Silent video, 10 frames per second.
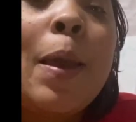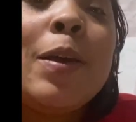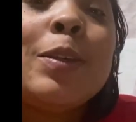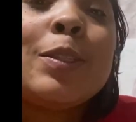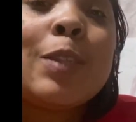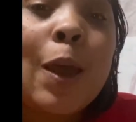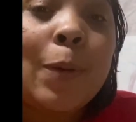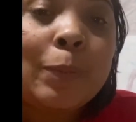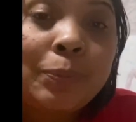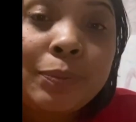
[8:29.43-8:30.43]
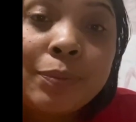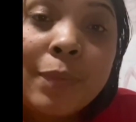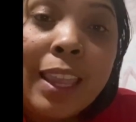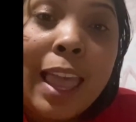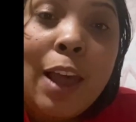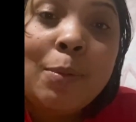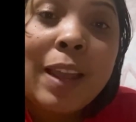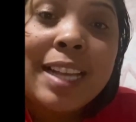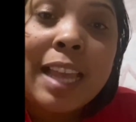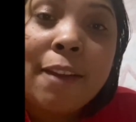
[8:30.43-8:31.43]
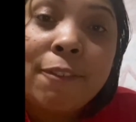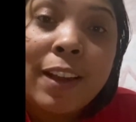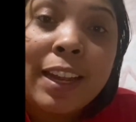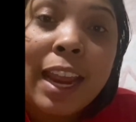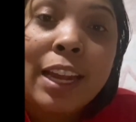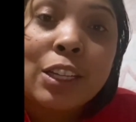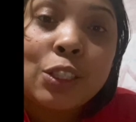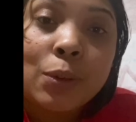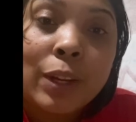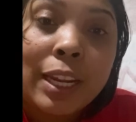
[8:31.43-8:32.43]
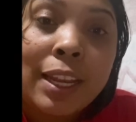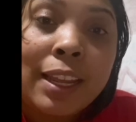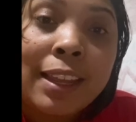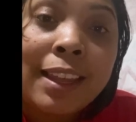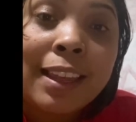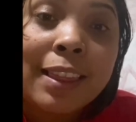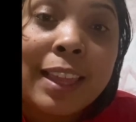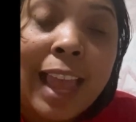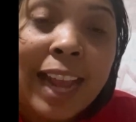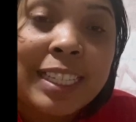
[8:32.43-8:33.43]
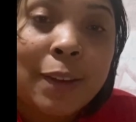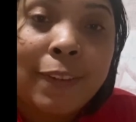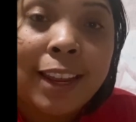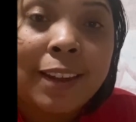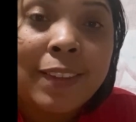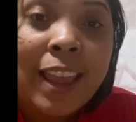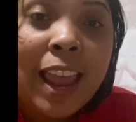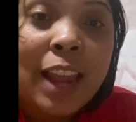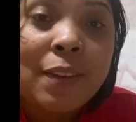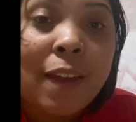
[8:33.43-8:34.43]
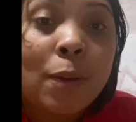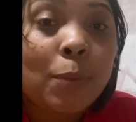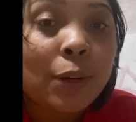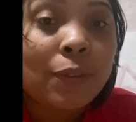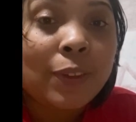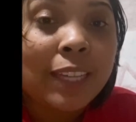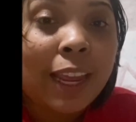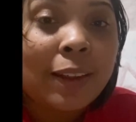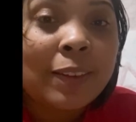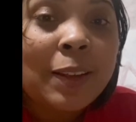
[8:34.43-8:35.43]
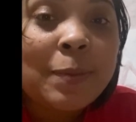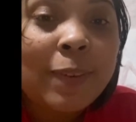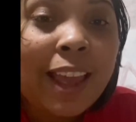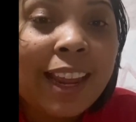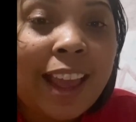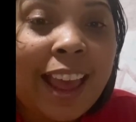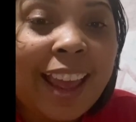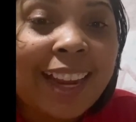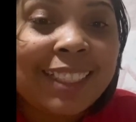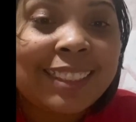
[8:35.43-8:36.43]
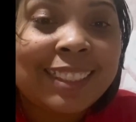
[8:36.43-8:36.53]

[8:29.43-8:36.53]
So I hope you guys have fun and enjoy the activity, and you have a beautiful day. Bye, guys.